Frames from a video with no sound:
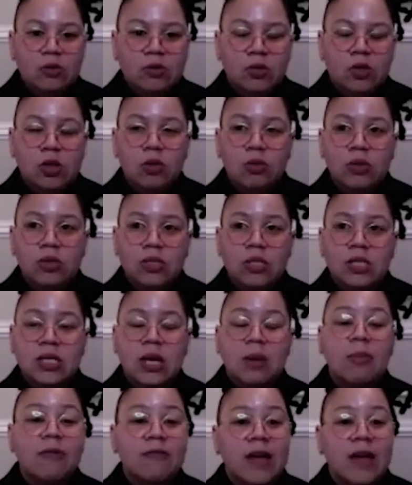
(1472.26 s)
you know,
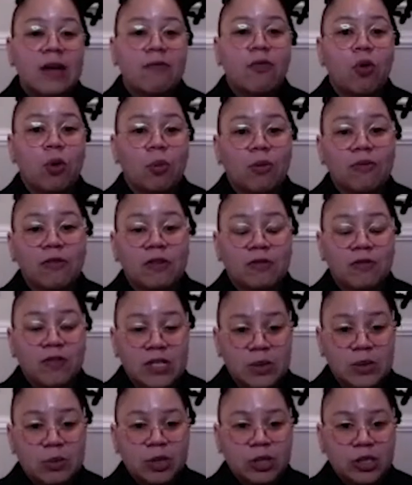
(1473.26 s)
some of that form of
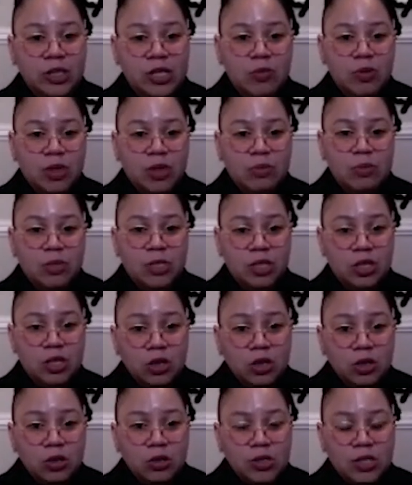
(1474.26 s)
invisibility with the
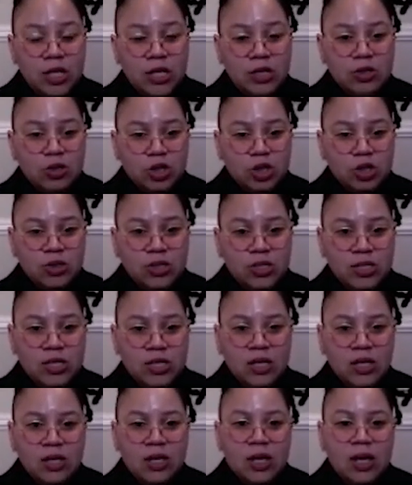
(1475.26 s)
materials that you're
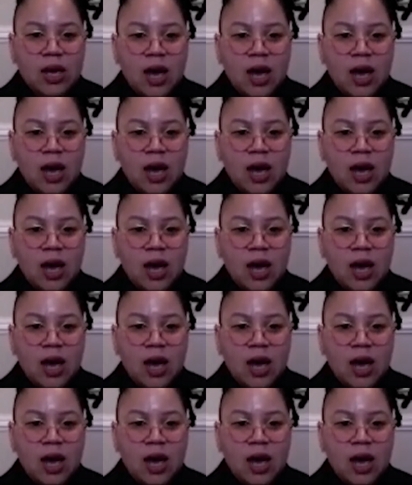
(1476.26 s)
choosing.